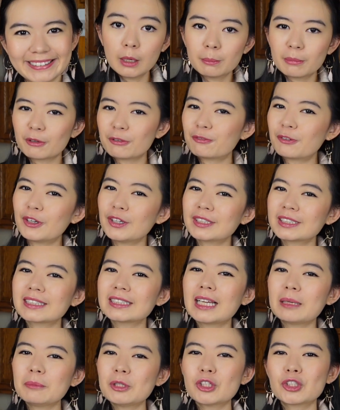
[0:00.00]
But first,
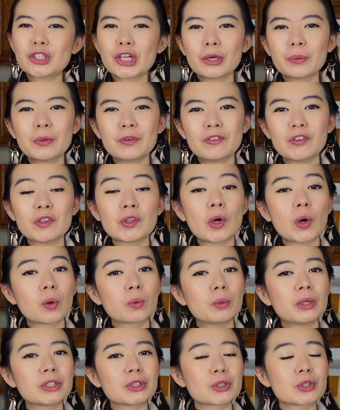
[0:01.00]
let me share with you the
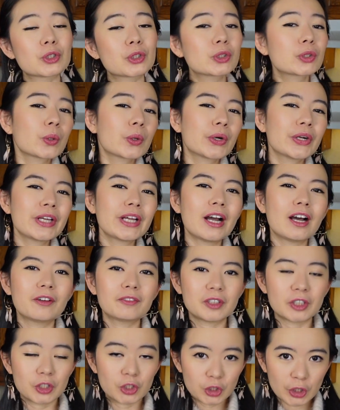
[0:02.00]
origin story of
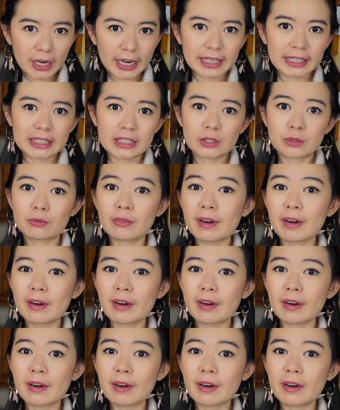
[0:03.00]
this Chinese